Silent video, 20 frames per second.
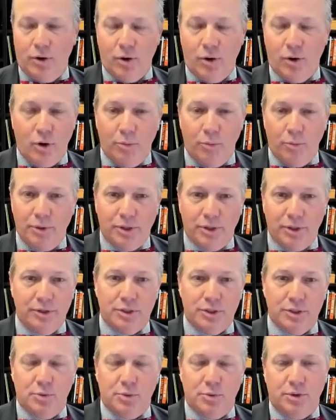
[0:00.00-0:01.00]
home
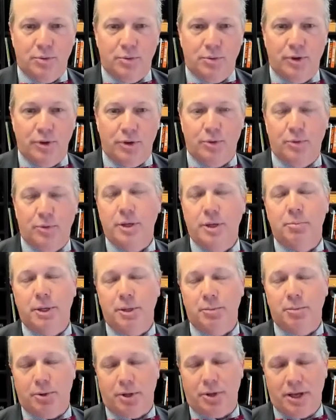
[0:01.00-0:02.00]
builders with 3
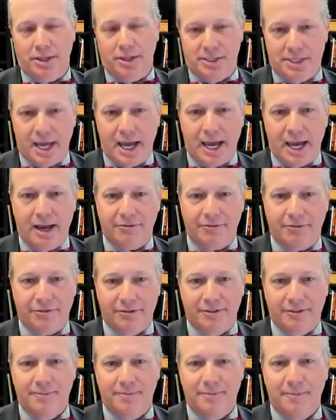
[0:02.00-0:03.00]
people on staff.